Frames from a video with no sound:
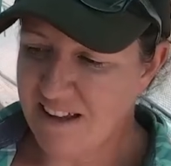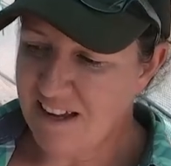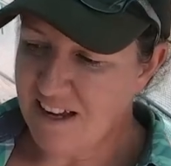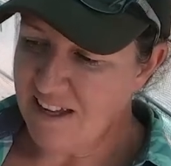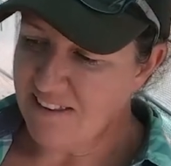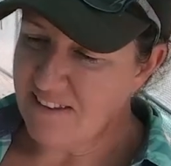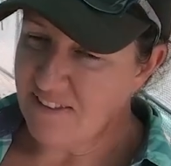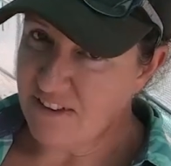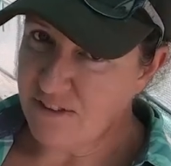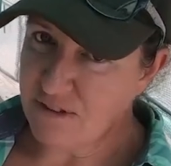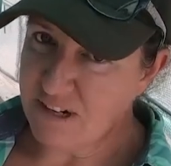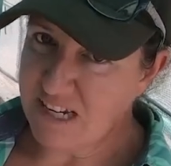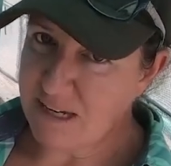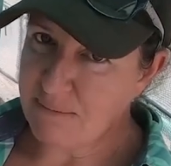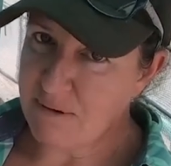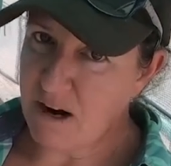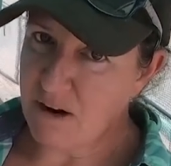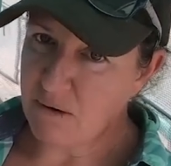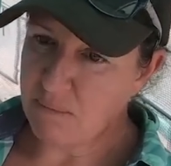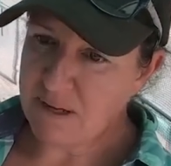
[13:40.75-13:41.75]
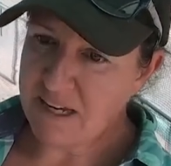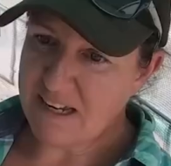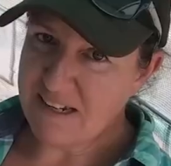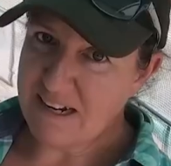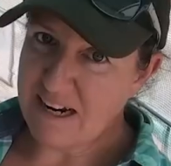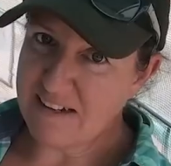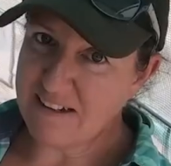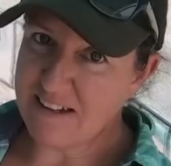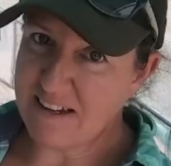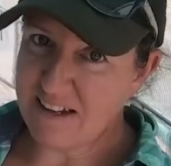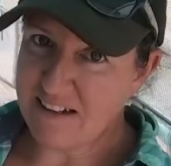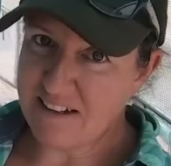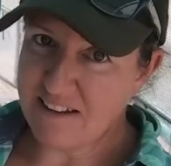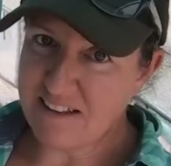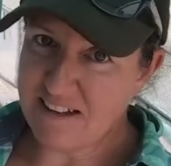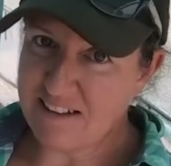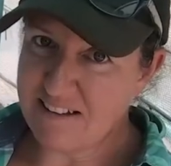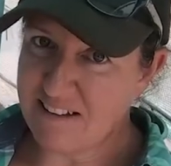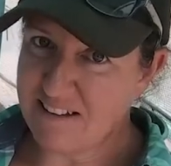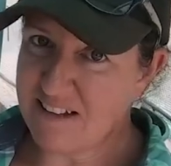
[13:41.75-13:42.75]
and then the tricky part will be connecting it to
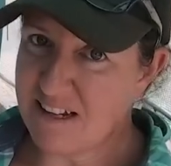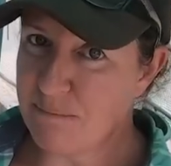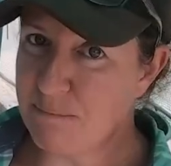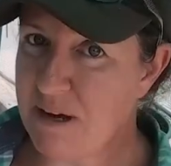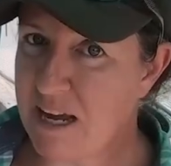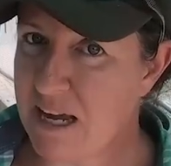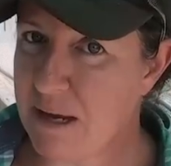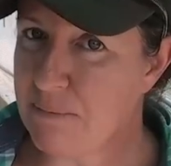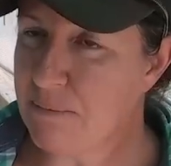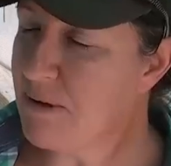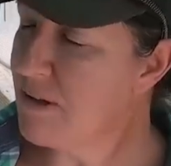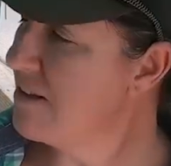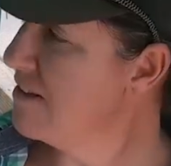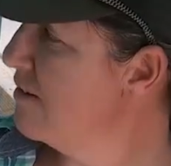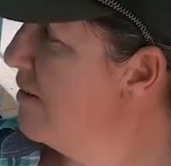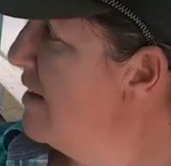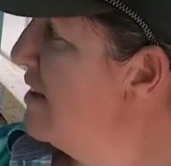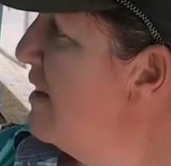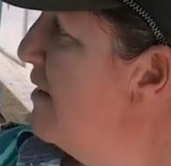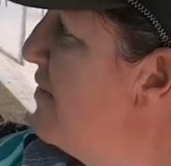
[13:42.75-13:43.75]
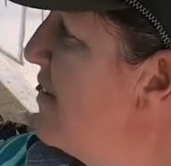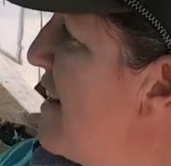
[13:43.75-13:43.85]
the existing pipe, so I'd love